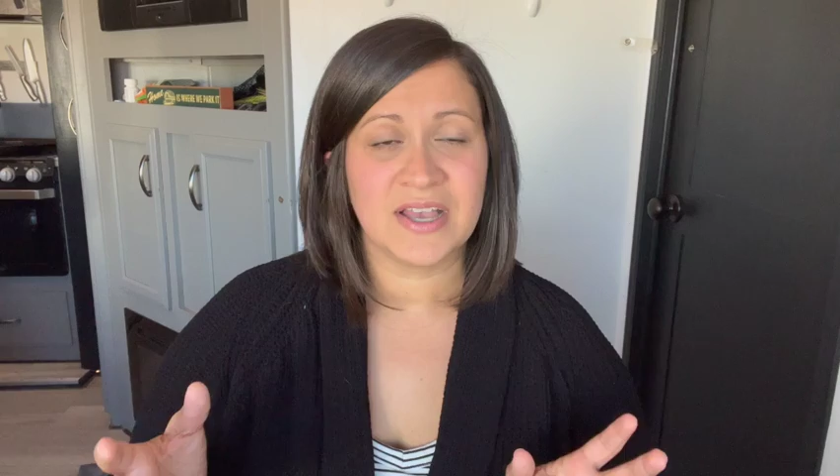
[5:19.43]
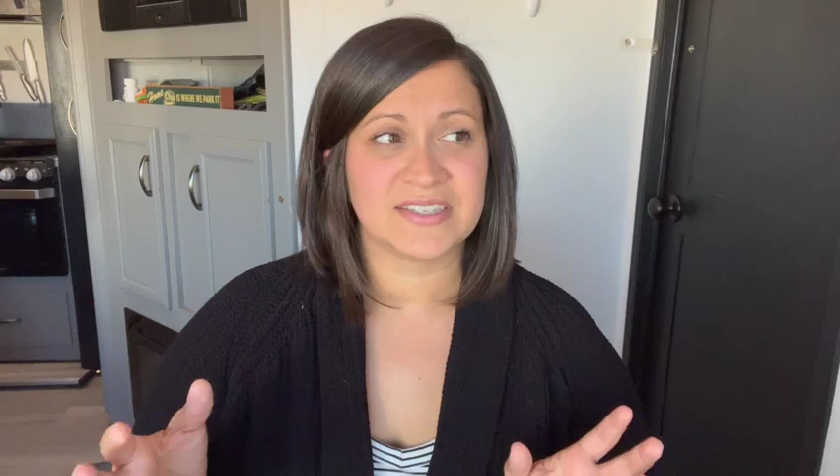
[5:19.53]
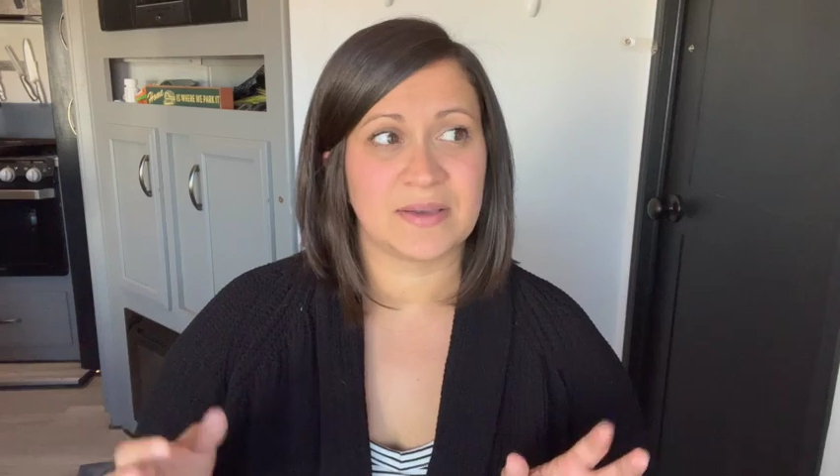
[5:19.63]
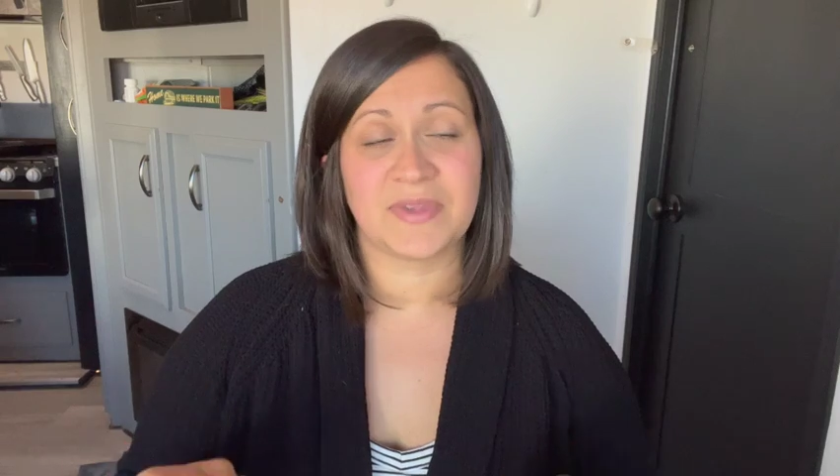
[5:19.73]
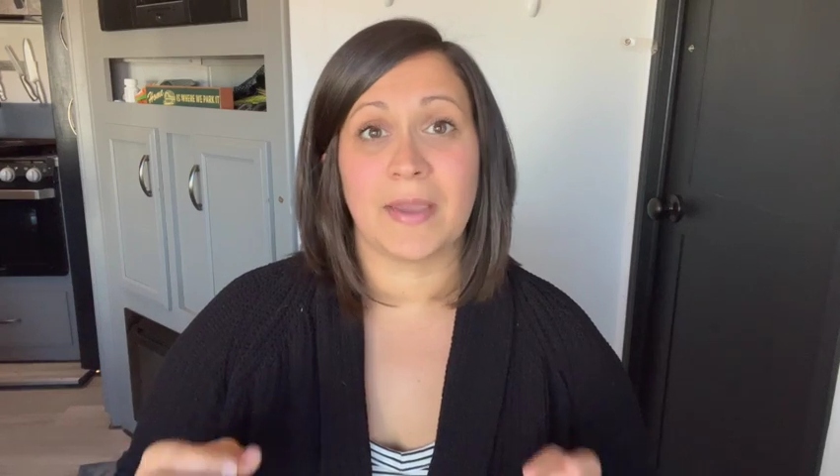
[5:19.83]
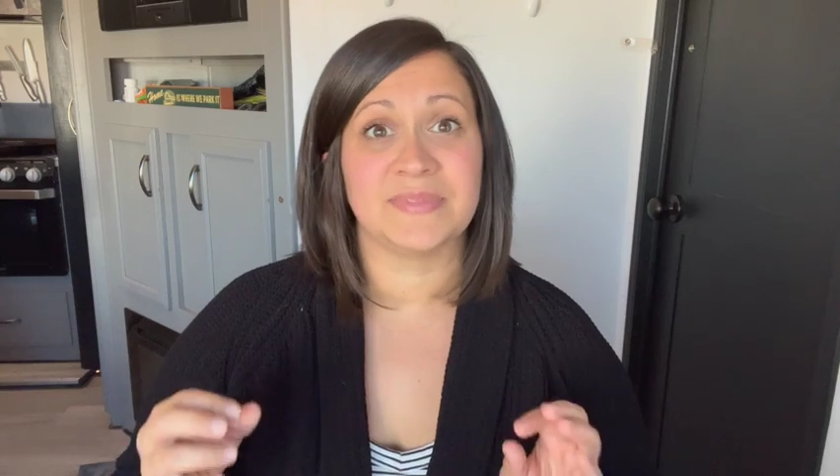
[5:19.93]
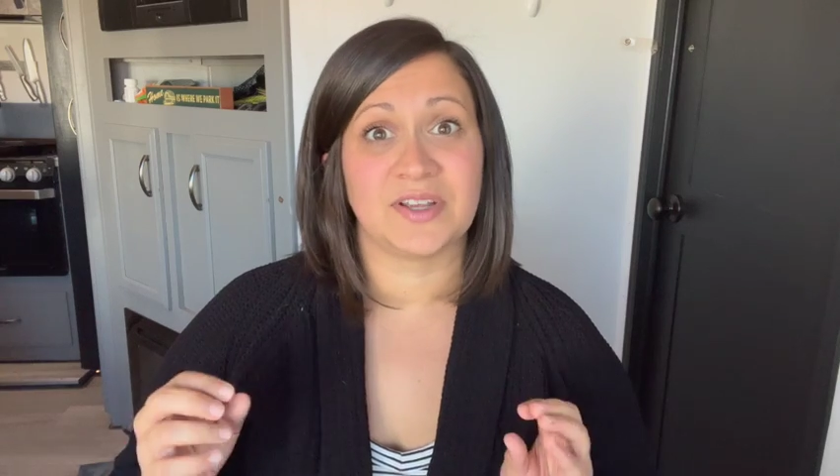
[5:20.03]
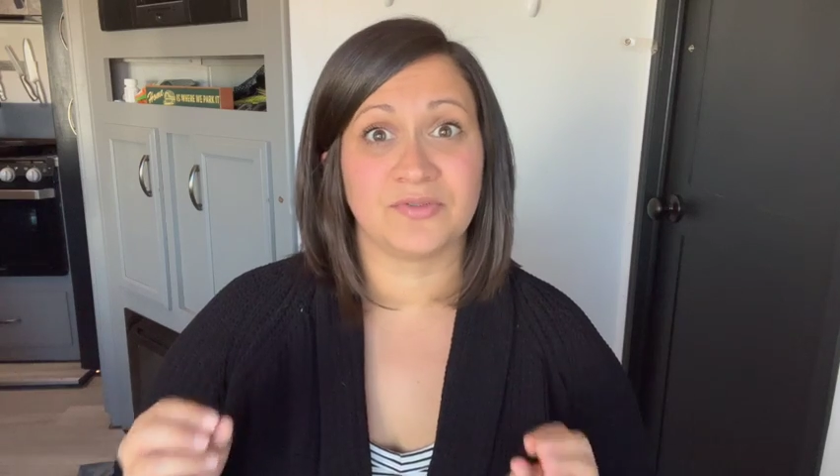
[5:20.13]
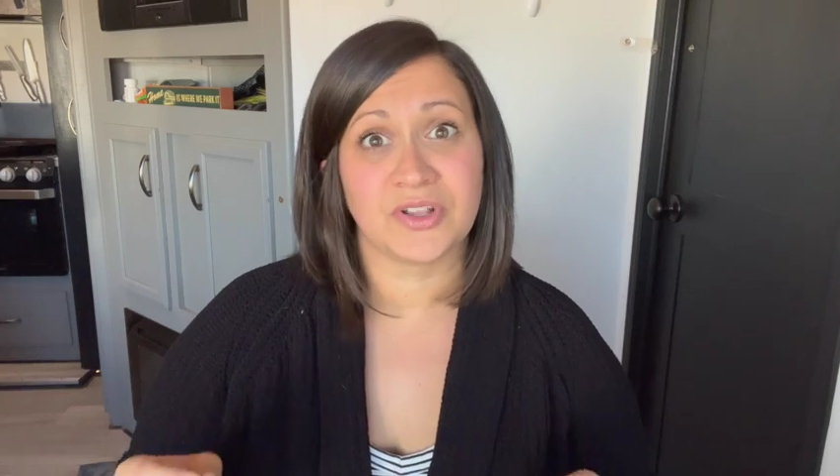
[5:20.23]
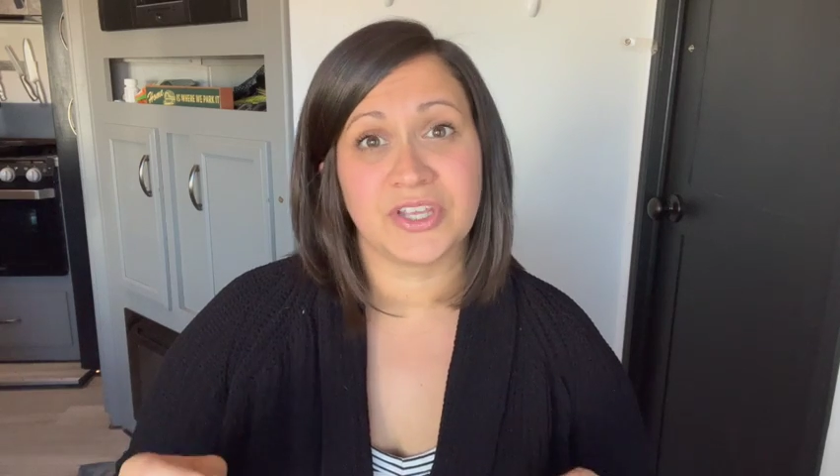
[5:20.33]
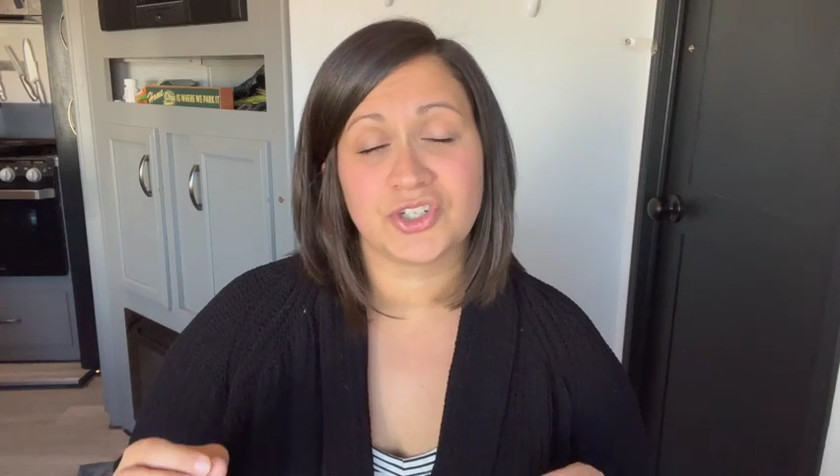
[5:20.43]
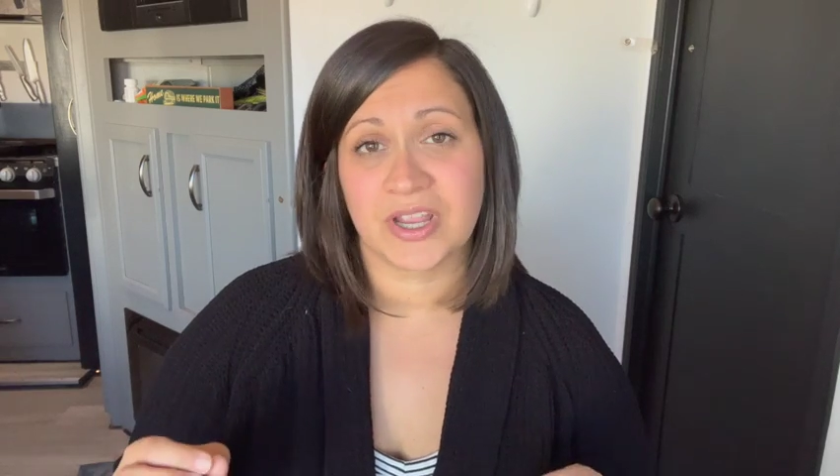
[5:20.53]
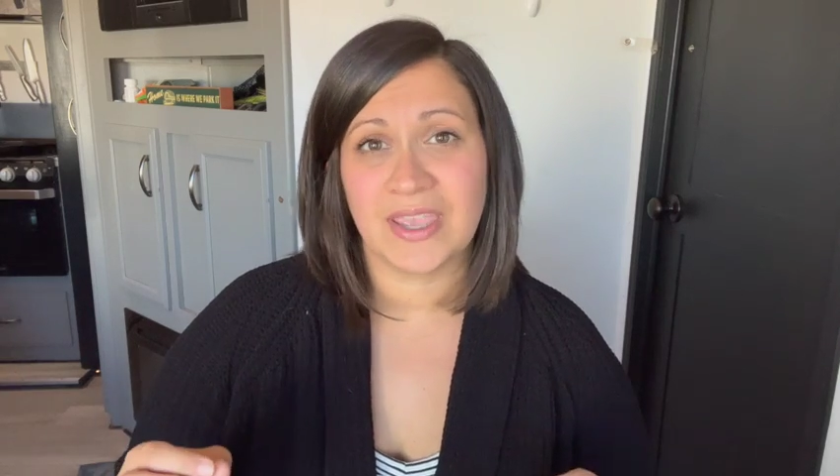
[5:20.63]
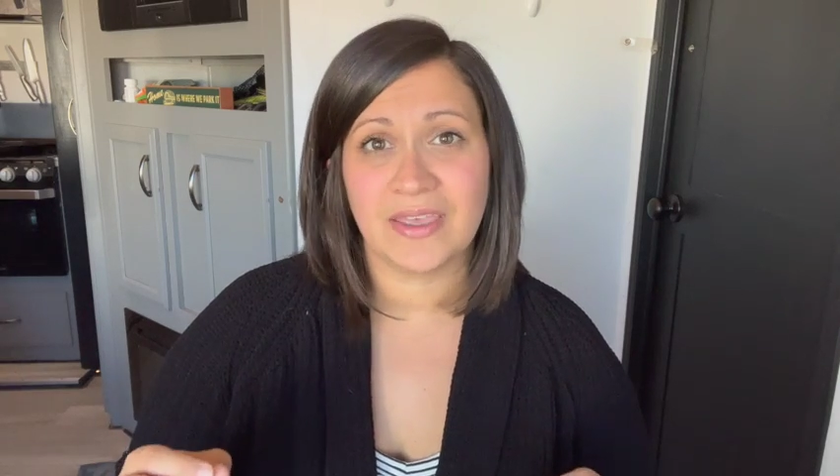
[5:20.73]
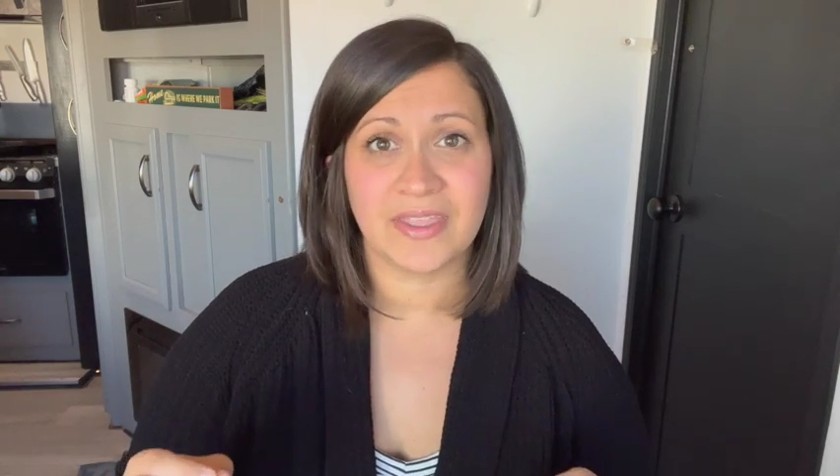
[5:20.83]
Sometimes they're really tricky and